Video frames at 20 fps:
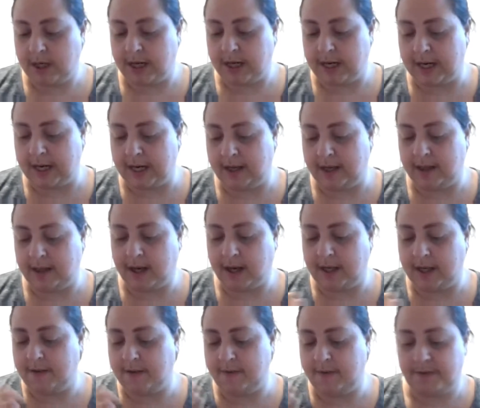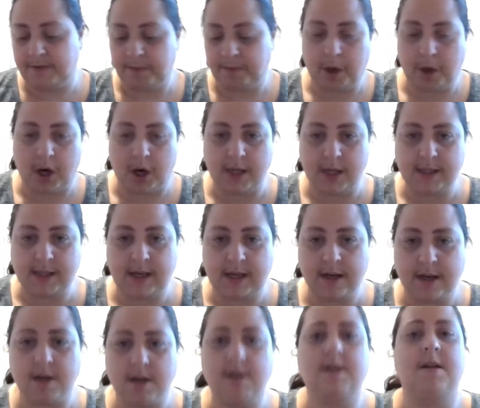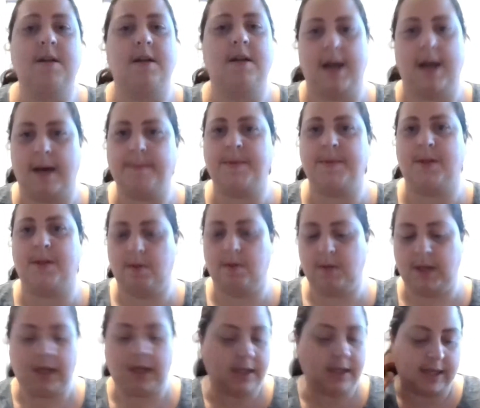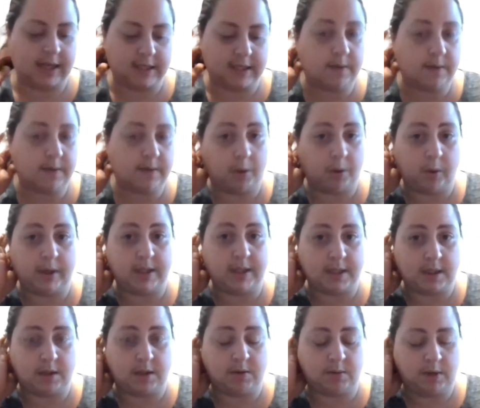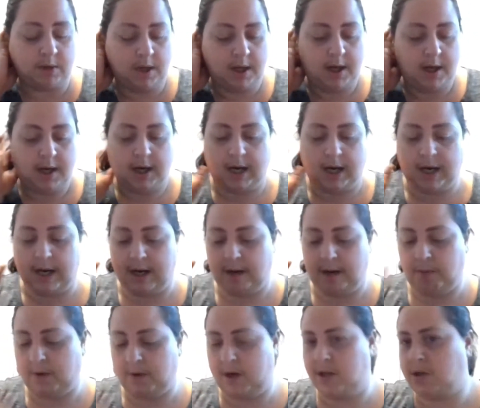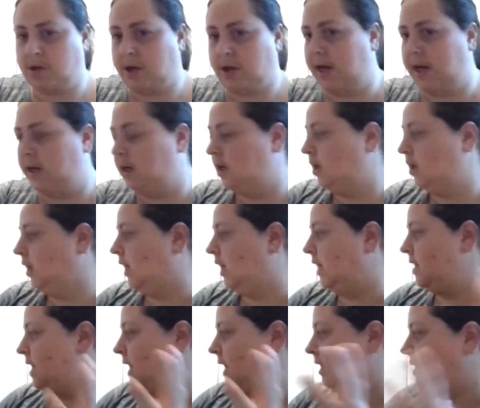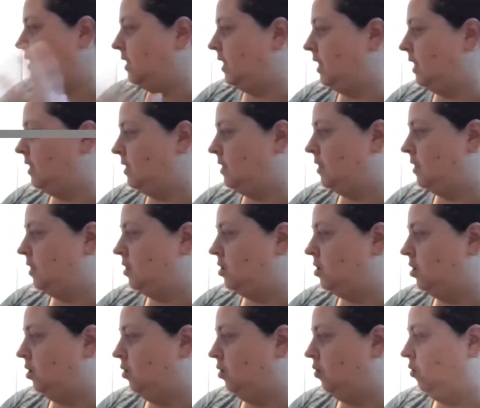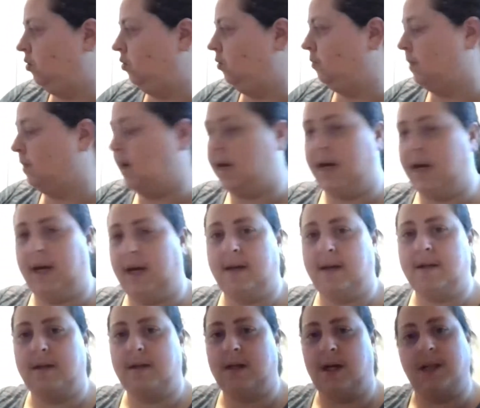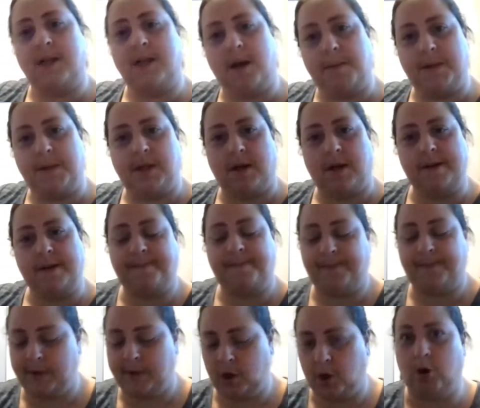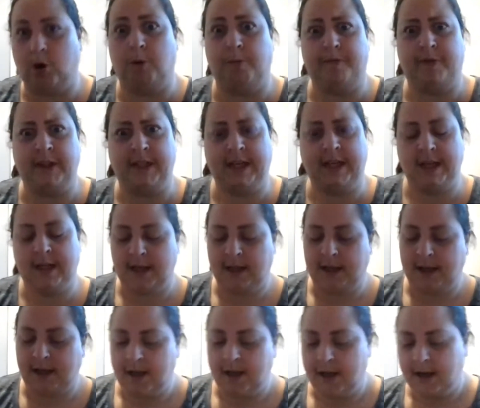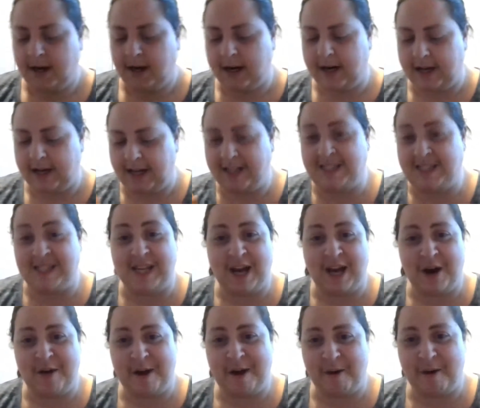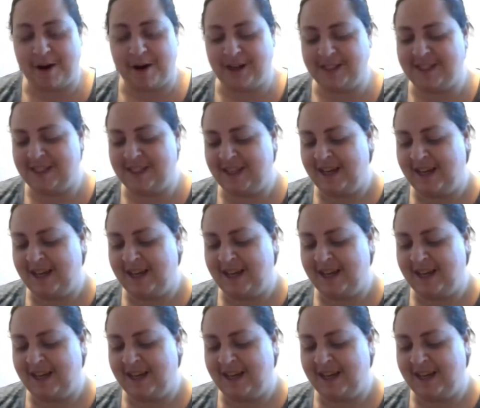I kind of pause here? Absolutely, that's what I'm going to do. I want to try and connect this to my automaton, hopefully, and see how that works.